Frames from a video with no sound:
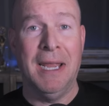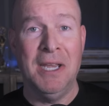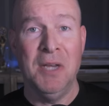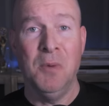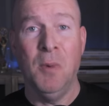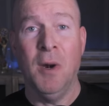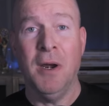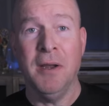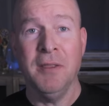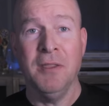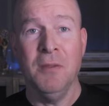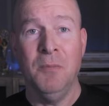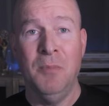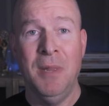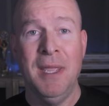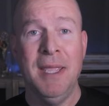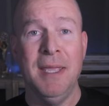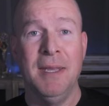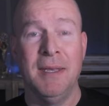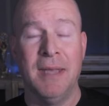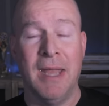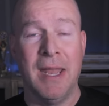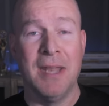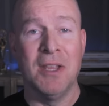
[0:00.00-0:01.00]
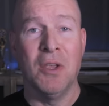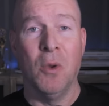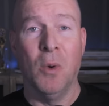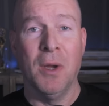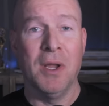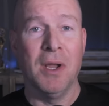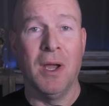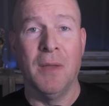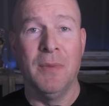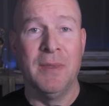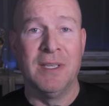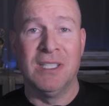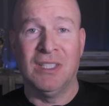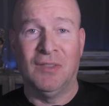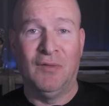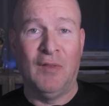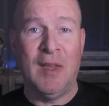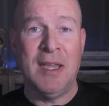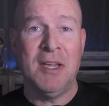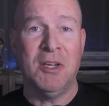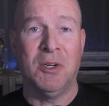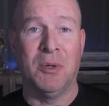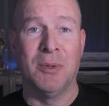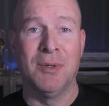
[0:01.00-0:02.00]
And you're wearing the pin and going on this
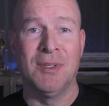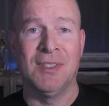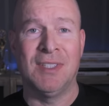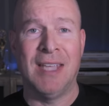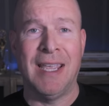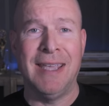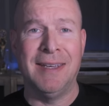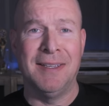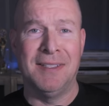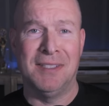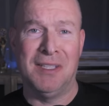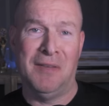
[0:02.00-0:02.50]
fake crusade